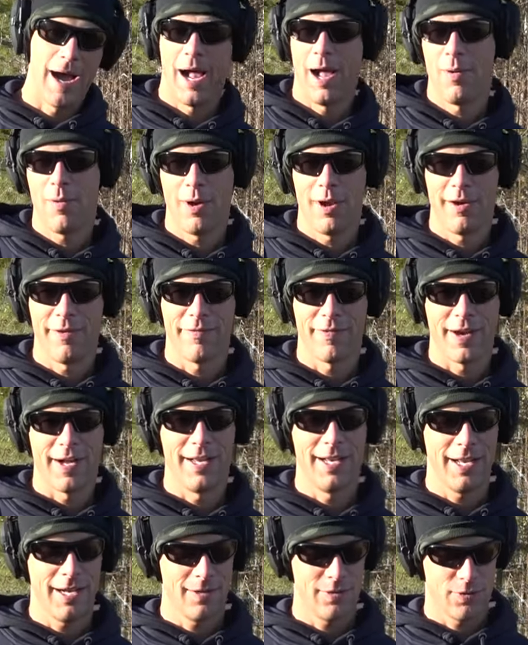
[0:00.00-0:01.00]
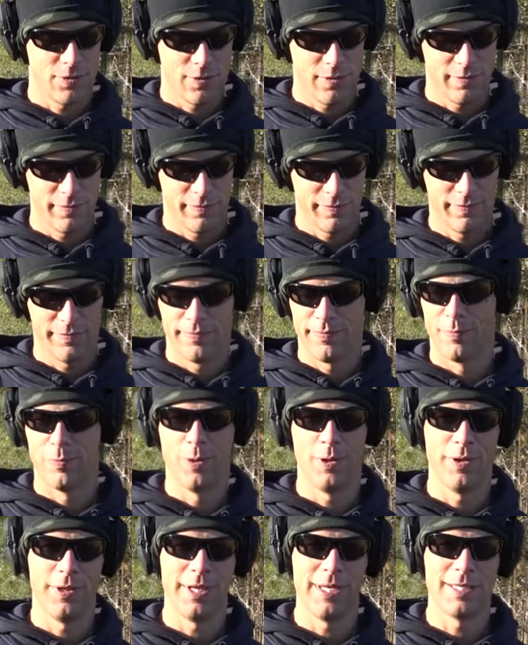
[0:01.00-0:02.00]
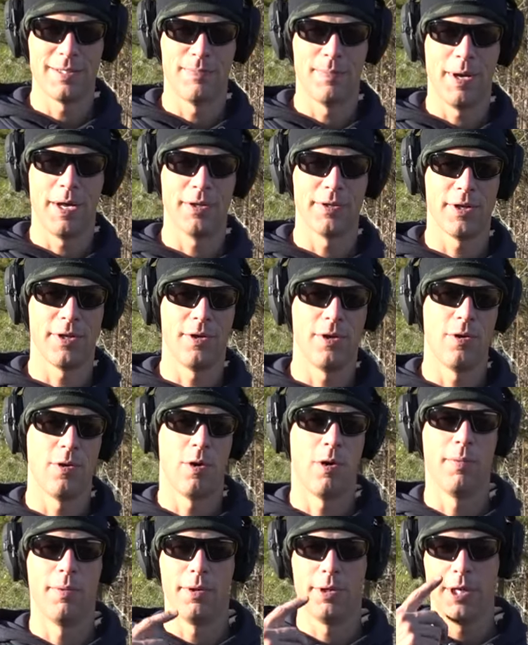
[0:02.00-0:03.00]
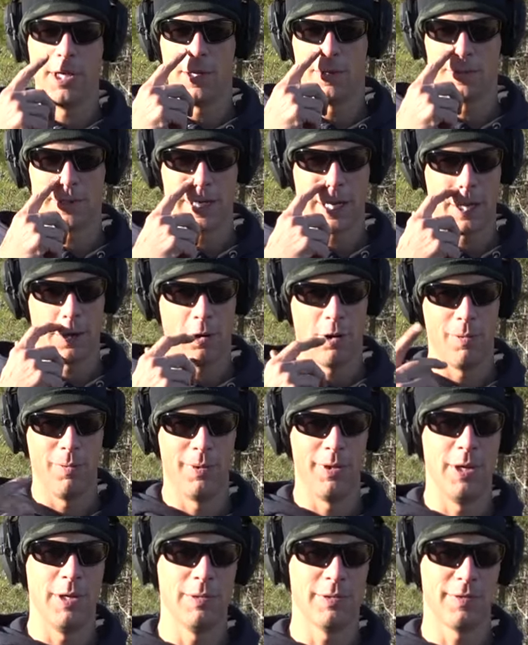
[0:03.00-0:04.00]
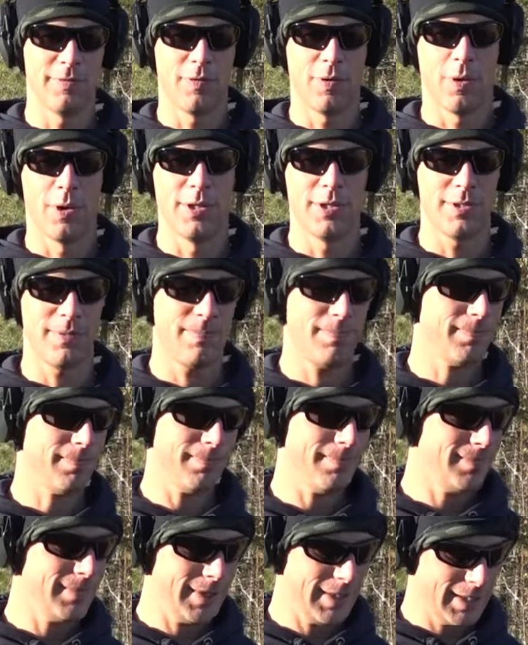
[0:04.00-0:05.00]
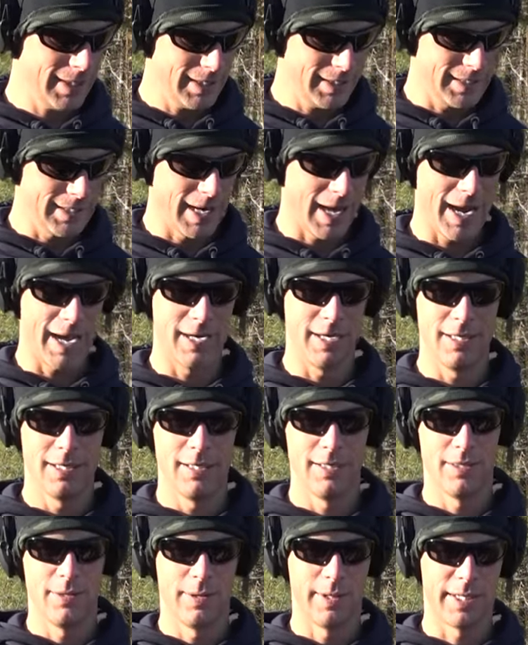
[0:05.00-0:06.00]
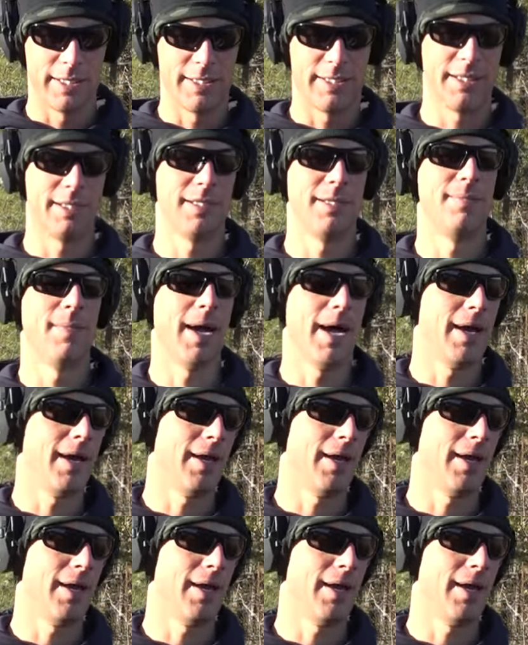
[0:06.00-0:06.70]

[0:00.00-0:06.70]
I wanted to find out sort of, will these melt under normal use? Now, normal use, of course, is not doing a 60